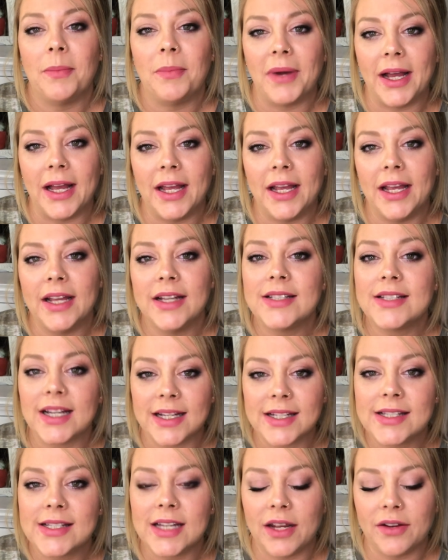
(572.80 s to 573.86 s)
But it
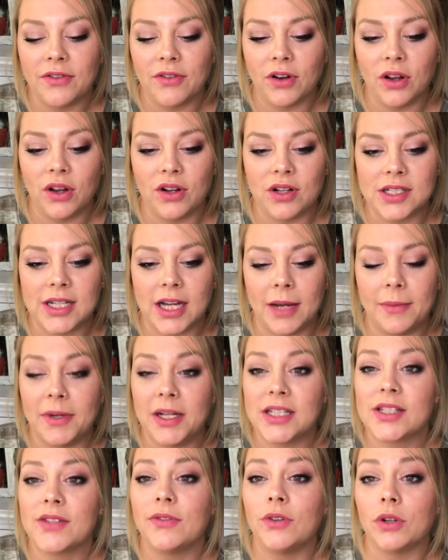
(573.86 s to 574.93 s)
does stay for a long time
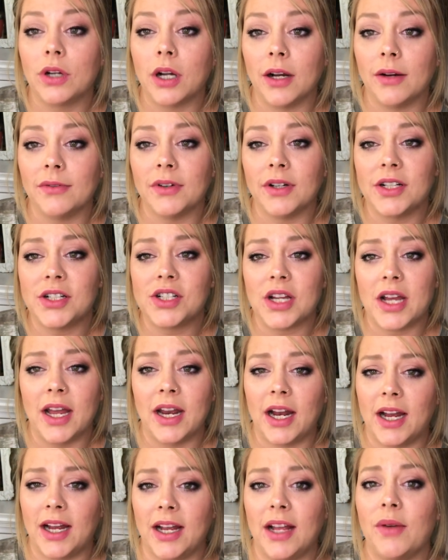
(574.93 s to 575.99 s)
and it's full coverage,
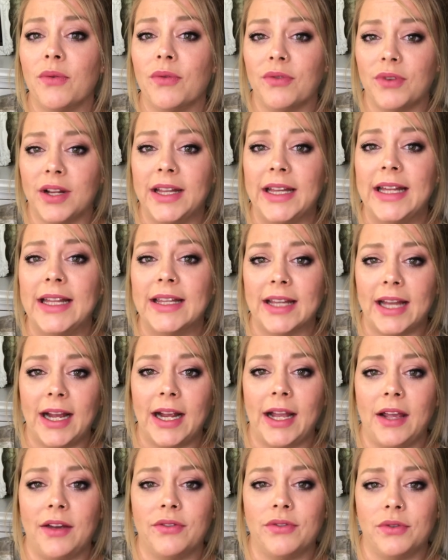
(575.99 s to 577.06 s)
and I really
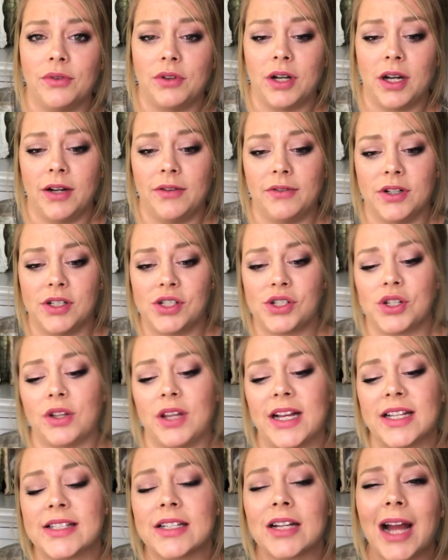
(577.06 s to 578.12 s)
like a full coverage. So
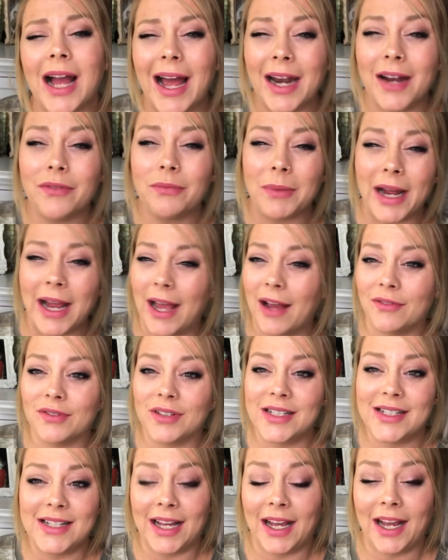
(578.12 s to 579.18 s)
that's kind of my
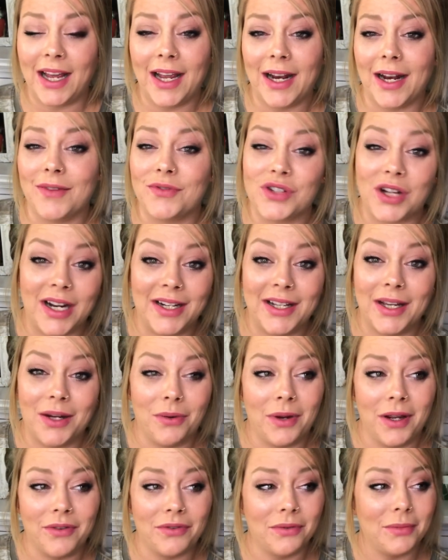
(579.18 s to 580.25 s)
everyday, and I've tried to get
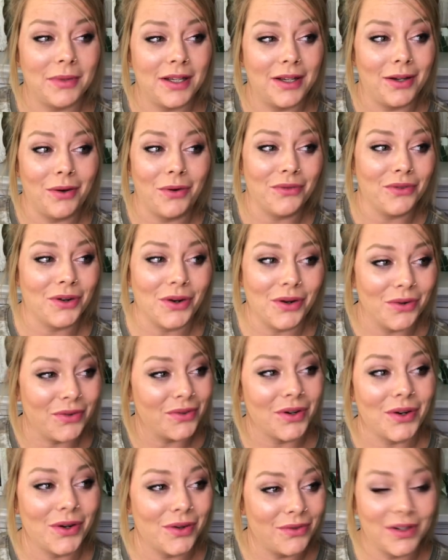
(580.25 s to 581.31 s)
away from it over and
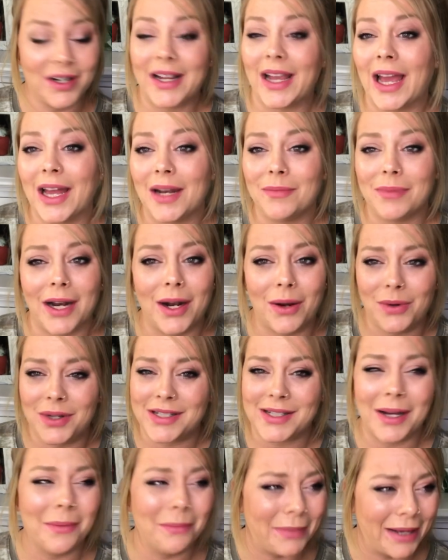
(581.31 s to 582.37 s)
over and over again, but I
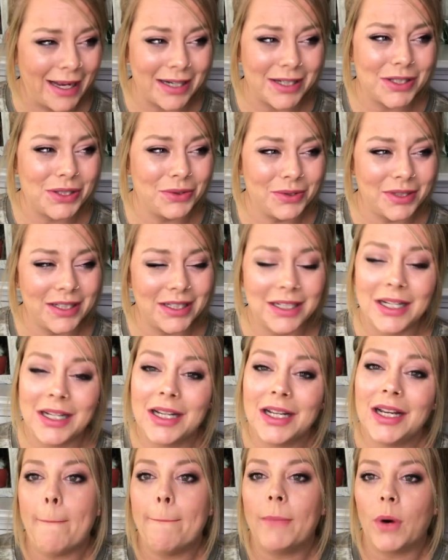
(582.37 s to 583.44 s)
always come back to it.
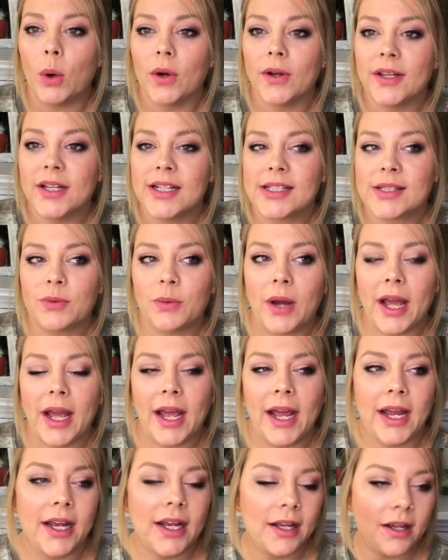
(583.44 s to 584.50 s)
Born This
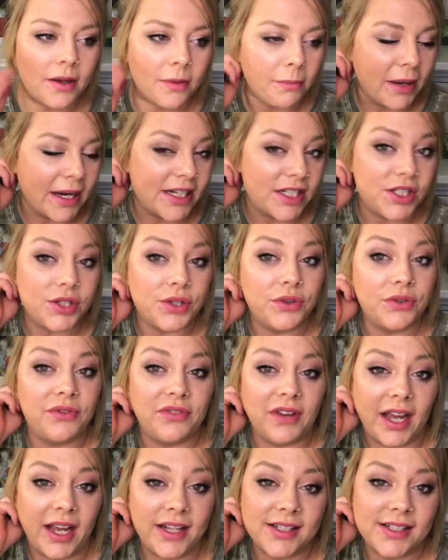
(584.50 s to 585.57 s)
Way by Too
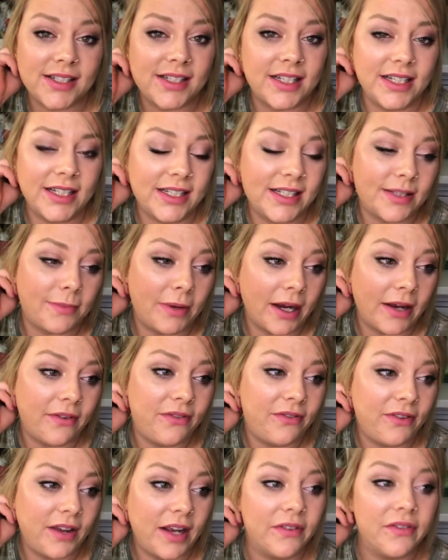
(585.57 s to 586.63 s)
Faced is my
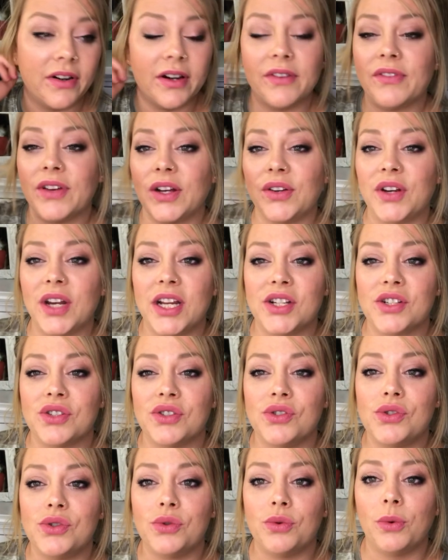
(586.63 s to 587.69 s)
favorite
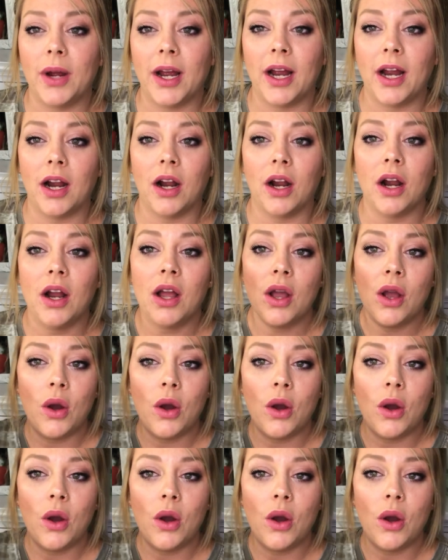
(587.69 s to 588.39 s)
foundation to wear